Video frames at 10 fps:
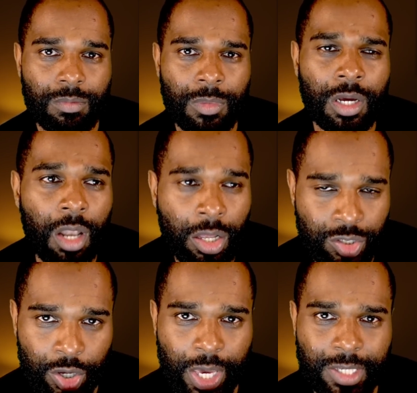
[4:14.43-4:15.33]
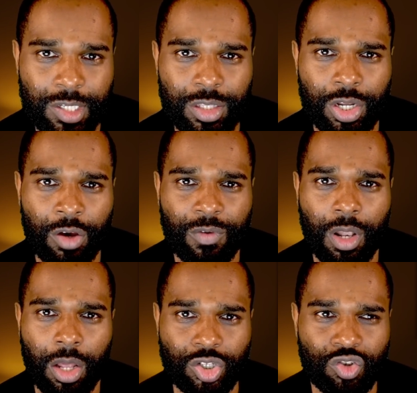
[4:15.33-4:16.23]
Alonso gets it done over
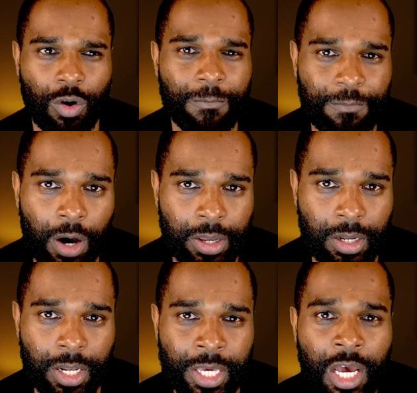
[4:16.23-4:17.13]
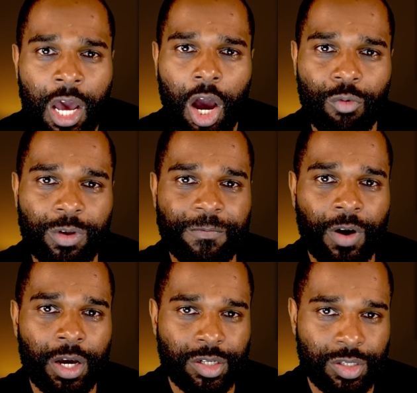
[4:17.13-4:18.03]
Lance Stroll, finally, a
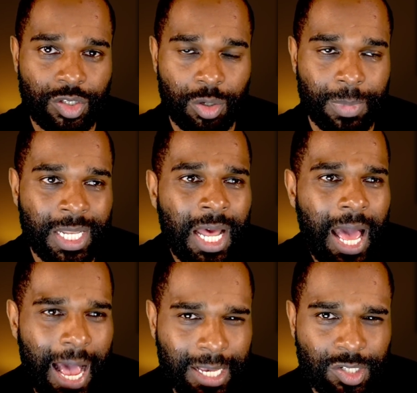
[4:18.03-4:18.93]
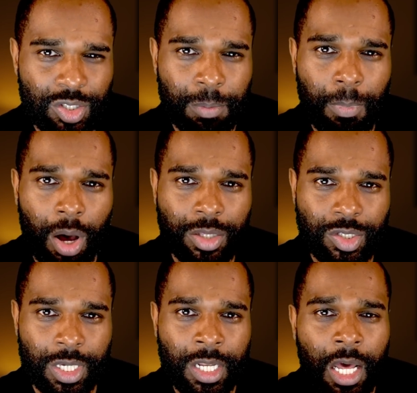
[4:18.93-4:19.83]
reversion to mean. Aston
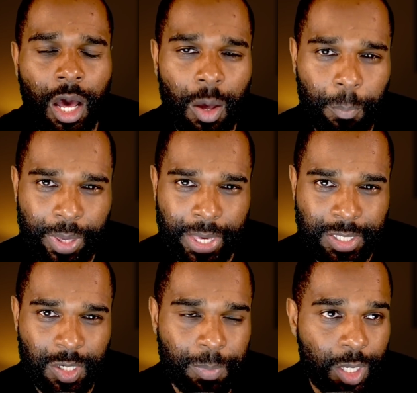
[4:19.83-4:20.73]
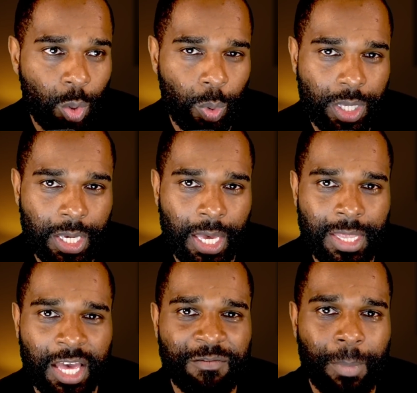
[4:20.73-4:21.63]
Martin appear to be quick again.
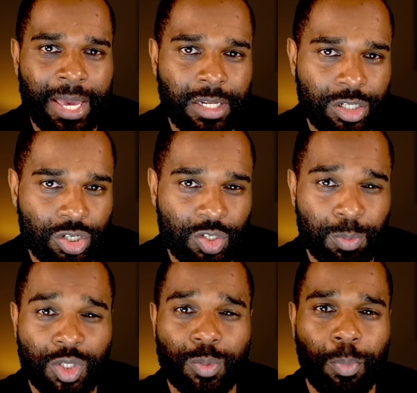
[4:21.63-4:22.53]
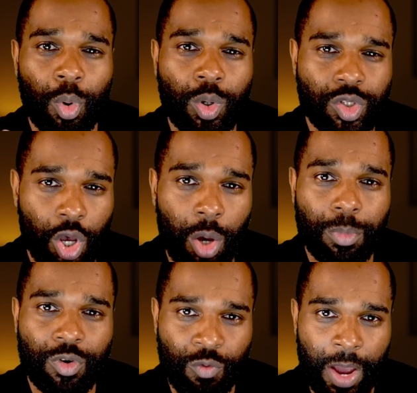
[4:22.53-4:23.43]
They've made adjustments, bought
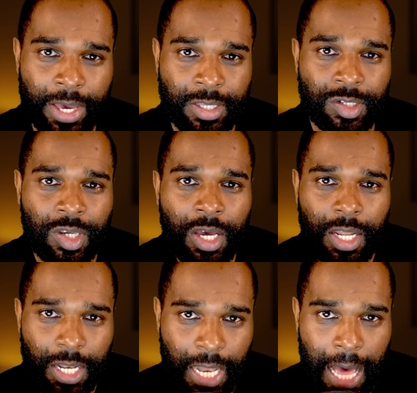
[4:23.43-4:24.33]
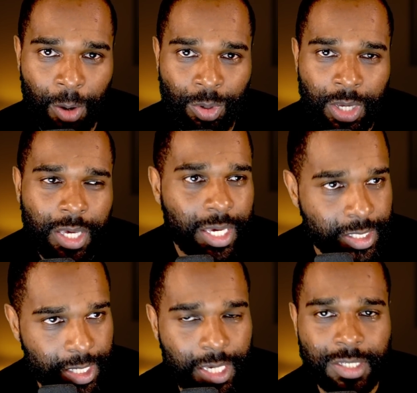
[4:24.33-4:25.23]
upgrades. Now it
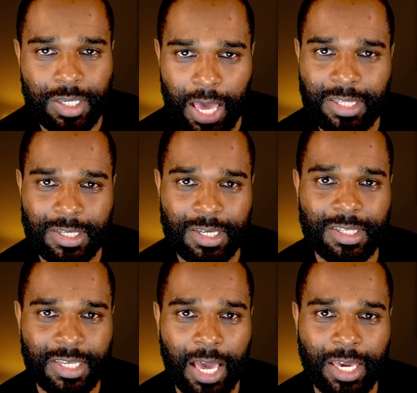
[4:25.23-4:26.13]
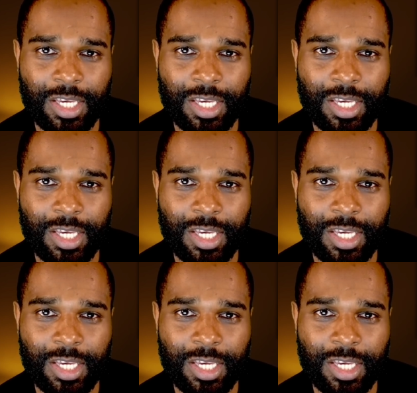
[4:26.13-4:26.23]
is getting techie.